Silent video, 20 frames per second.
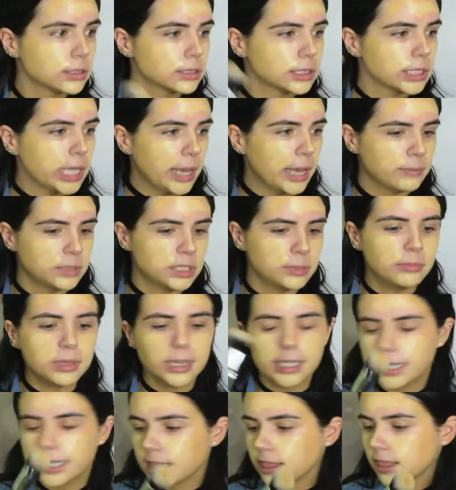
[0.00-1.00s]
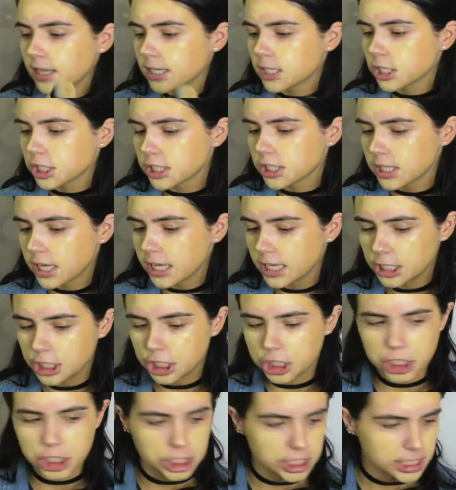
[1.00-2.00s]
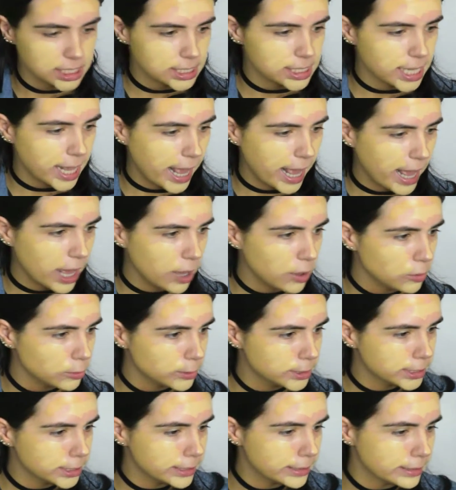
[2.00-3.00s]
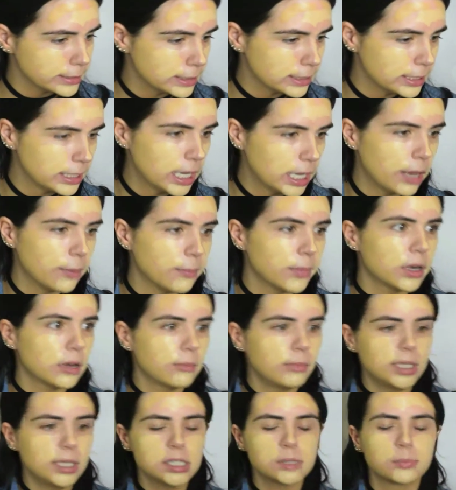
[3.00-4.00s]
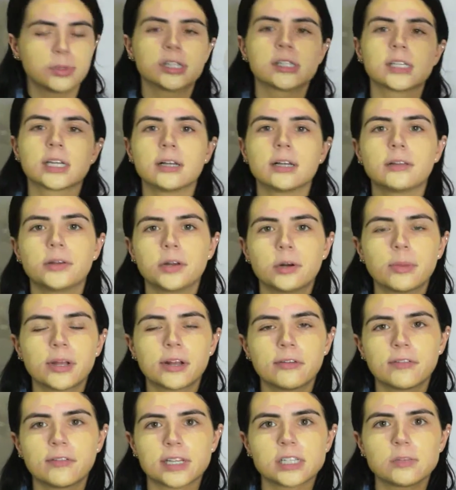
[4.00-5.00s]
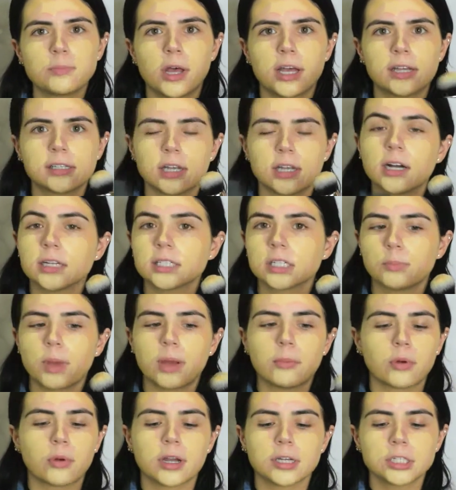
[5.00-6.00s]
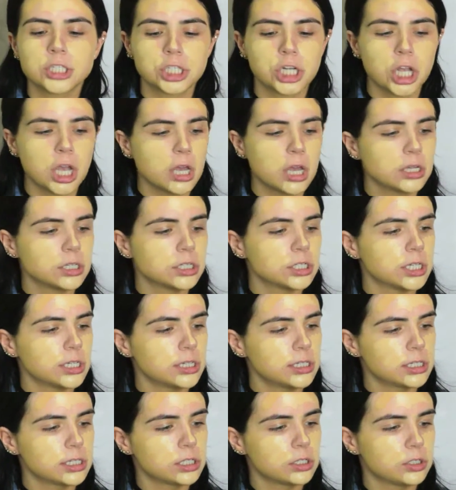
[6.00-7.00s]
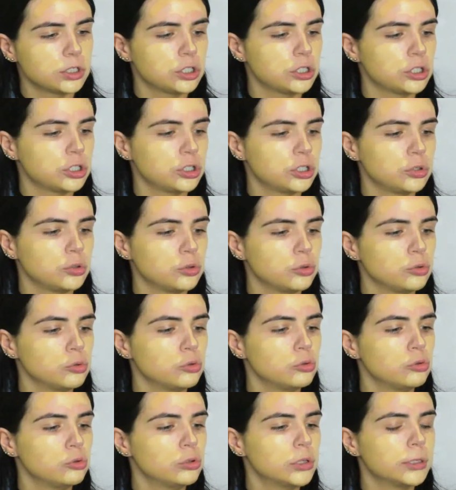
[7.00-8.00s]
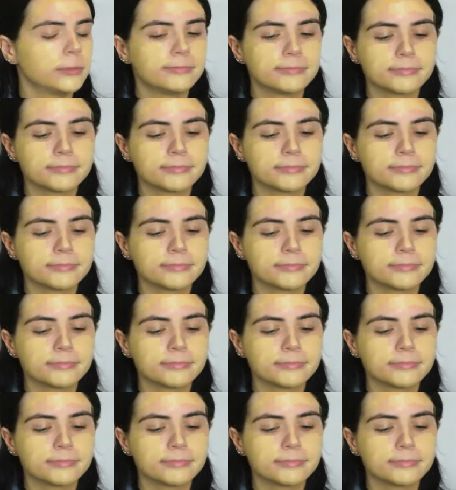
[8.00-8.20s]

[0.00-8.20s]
Time to blend this shiz out. I'm going to be spritzing a little bit of Fix Plus onto my brush just to